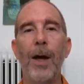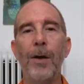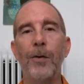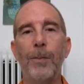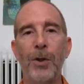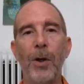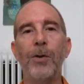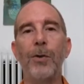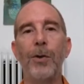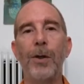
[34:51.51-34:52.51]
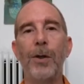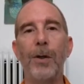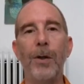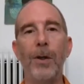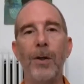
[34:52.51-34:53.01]
as Patanjali
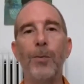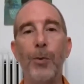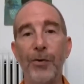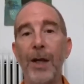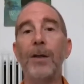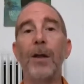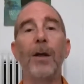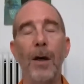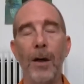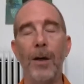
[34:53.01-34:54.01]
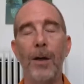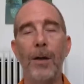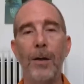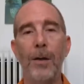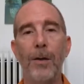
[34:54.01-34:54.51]
is presenting a
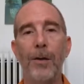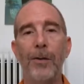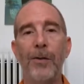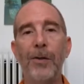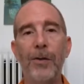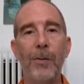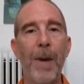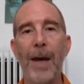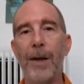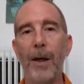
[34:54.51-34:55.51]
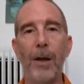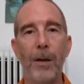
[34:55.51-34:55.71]
systematic,